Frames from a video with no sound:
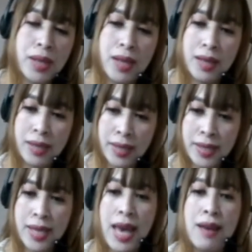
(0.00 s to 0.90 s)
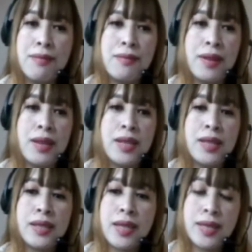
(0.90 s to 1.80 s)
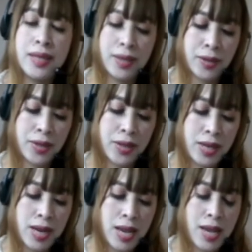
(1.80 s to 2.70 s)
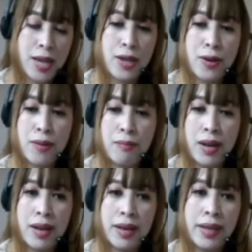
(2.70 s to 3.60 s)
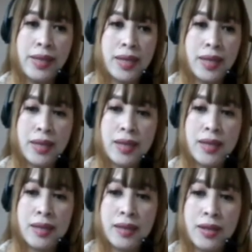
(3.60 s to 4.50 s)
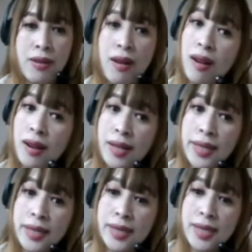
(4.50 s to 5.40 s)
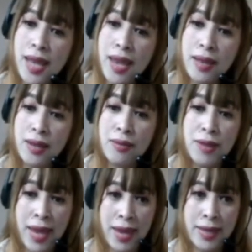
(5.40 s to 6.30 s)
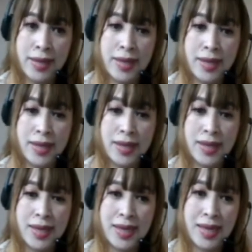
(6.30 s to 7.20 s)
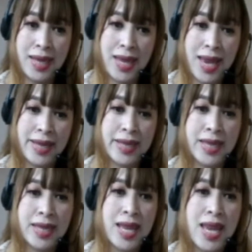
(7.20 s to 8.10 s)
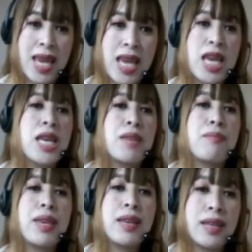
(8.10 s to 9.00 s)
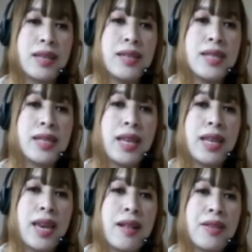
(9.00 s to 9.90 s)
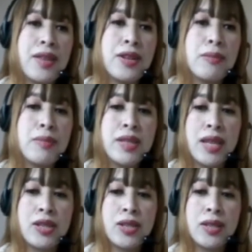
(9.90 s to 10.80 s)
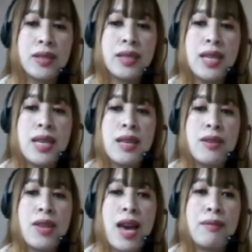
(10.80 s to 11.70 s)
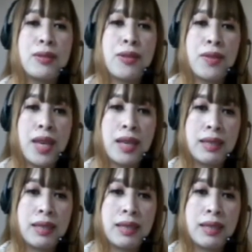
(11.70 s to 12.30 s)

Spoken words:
Let's have to consider your mind, your heart, and your hands. Yes, because in a healthy argumentation, you have to think